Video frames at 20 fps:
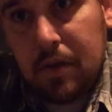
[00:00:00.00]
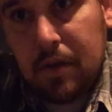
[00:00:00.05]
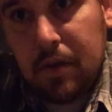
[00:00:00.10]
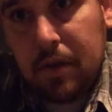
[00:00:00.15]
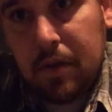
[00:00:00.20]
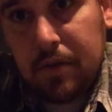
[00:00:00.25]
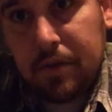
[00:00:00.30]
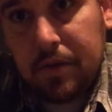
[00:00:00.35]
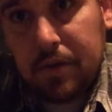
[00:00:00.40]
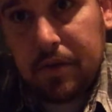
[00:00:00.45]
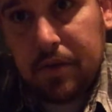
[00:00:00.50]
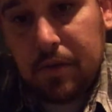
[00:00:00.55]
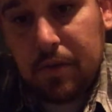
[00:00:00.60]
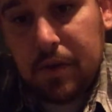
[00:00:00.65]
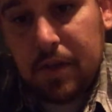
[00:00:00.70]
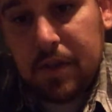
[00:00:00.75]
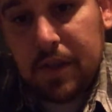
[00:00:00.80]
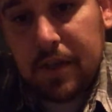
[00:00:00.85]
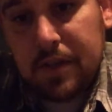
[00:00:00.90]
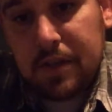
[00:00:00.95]
There's the
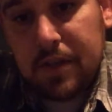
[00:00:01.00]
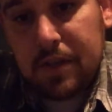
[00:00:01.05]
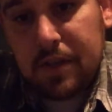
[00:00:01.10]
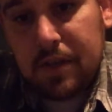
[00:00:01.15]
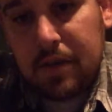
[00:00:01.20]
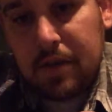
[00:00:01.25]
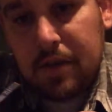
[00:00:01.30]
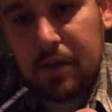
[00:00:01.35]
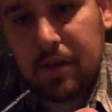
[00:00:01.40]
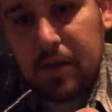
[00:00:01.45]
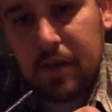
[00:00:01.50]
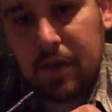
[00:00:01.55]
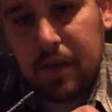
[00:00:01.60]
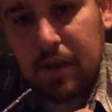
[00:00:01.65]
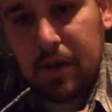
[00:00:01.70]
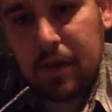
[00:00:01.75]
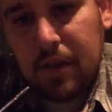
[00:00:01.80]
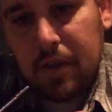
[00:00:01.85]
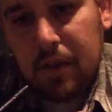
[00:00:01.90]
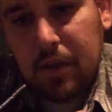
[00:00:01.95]
screen that's in there.
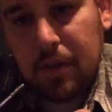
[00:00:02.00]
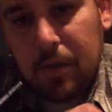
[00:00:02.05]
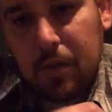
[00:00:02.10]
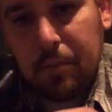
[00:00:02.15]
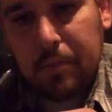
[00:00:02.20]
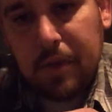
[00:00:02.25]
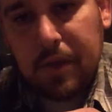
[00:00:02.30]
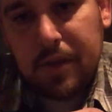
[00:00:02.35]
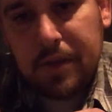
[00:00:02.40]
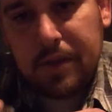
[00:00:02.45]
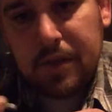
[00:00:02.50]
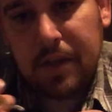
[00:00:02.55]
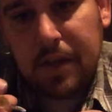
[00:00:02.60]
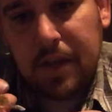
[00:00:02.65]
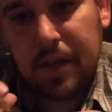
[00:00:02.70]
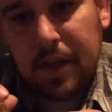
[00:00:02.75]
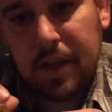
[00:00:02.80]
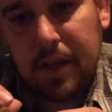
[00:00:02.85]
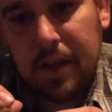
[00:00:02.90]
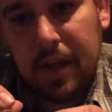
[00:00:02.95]
Got another little piece I
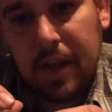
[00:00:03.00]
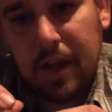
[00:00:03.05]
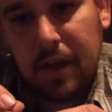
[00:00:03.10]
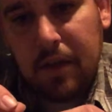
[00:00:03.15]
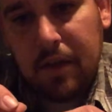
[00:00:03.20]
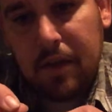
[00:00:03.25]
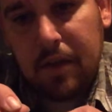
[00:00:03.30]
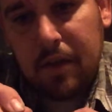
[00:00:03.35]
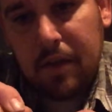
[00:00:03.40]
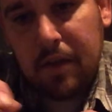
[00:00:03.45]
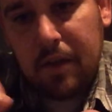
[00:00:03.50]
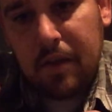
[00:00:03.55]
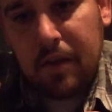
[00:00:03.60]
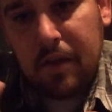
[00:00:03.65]
need to get out.